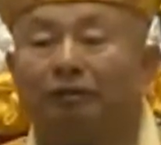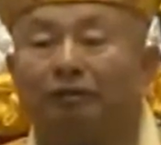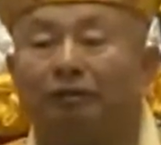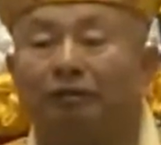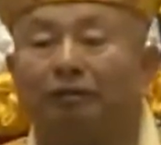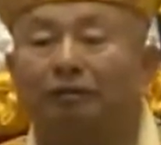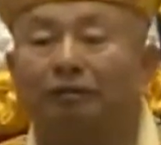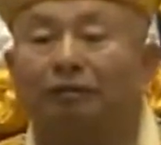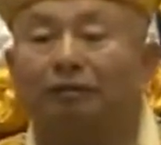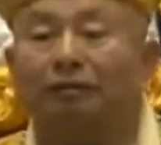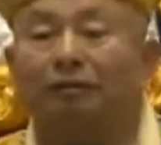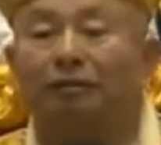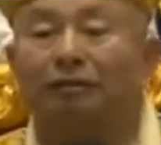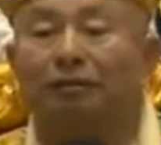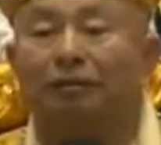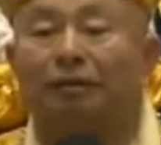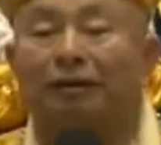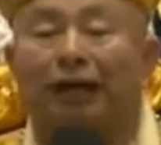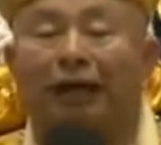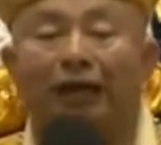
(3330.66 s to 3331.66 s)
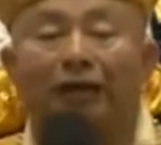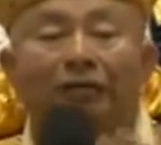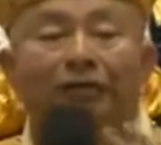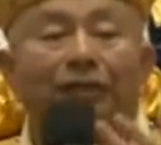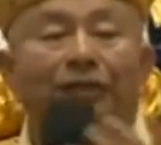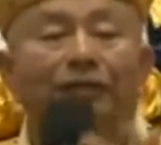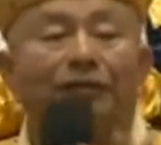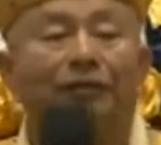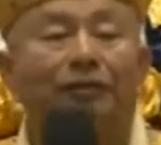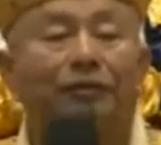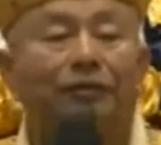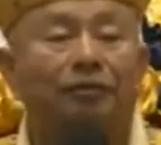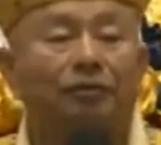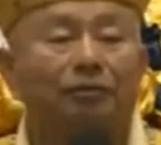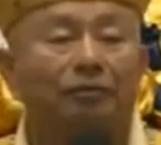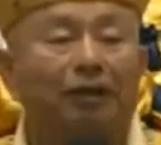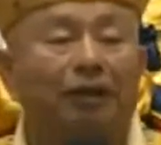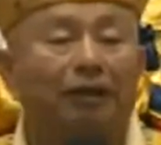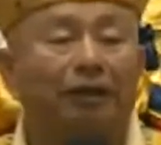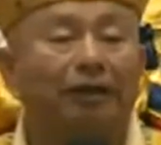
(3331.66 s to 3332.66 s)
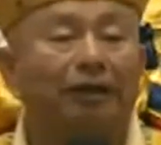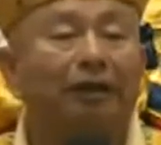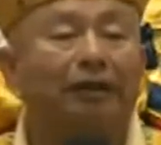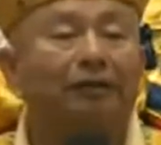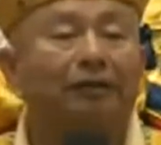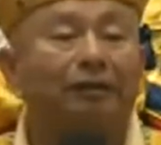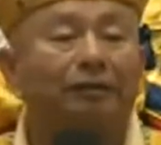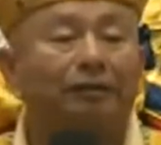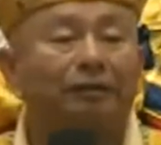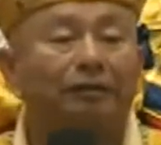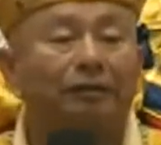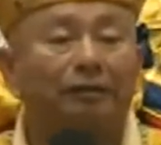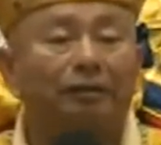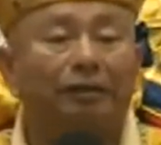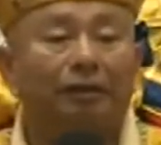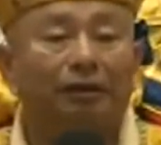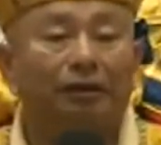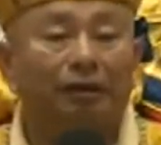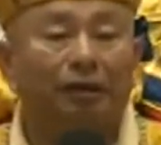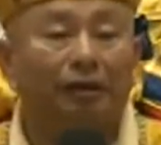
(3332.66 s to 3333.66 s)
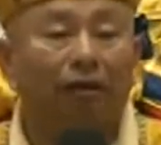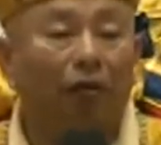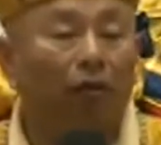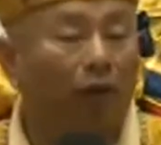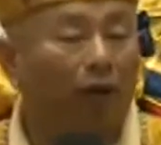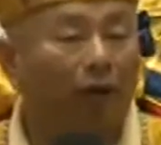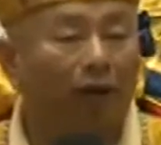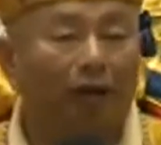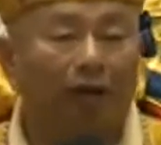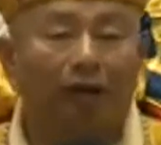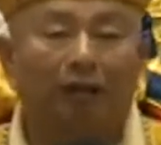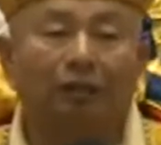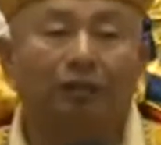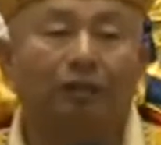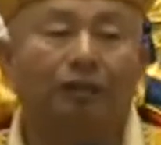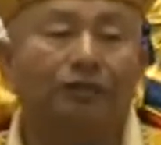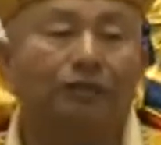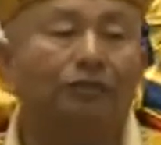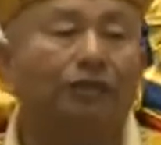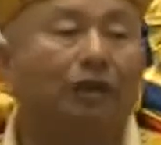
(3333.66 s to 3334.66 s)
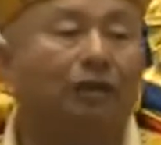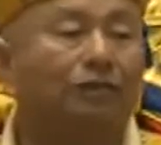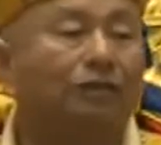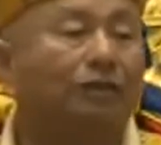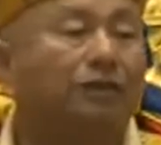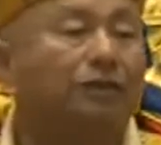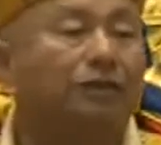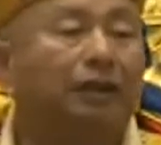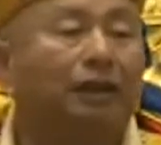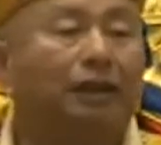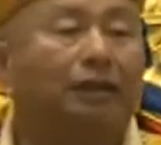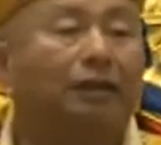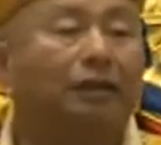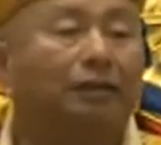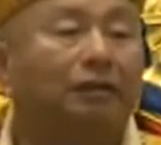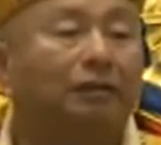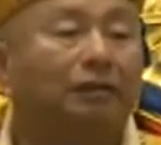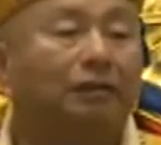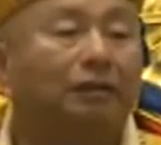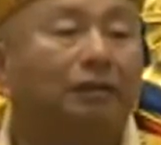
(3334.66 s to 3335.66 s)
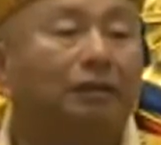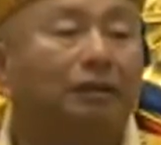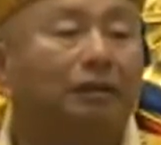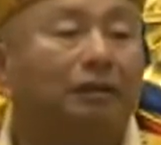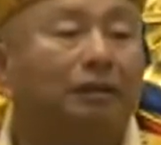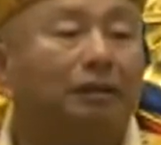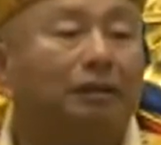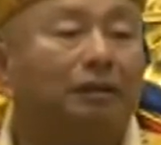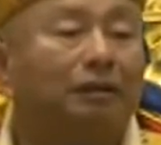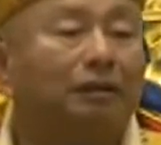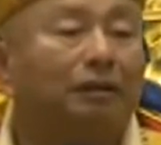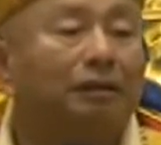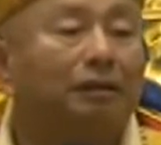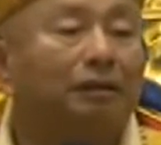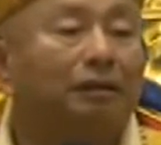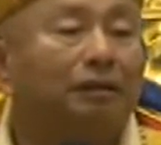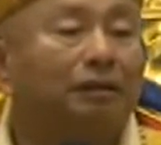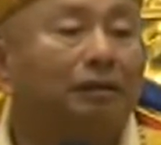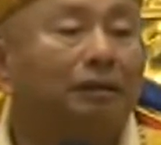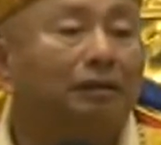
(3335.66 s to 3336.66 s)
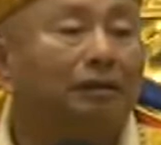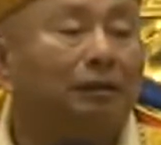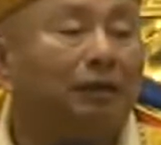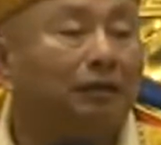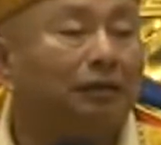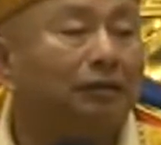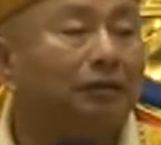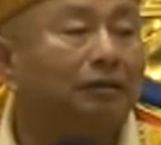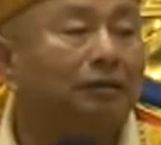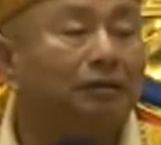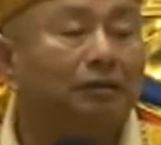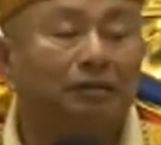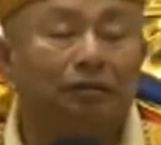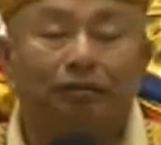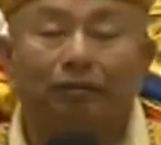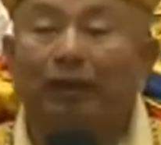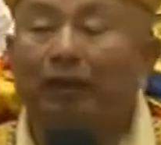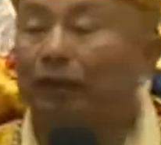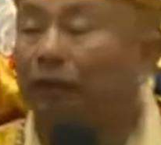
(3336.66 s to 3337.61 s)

One time I was sitting on a toilet and take a book to read, and the book was really good.